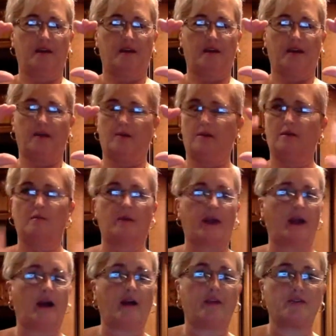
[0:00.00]
And oh my
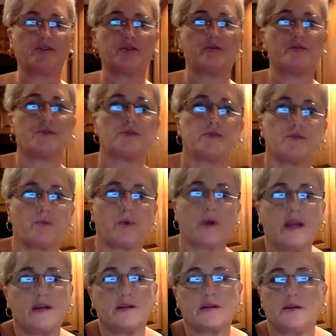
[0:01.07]
God, they're so sweet.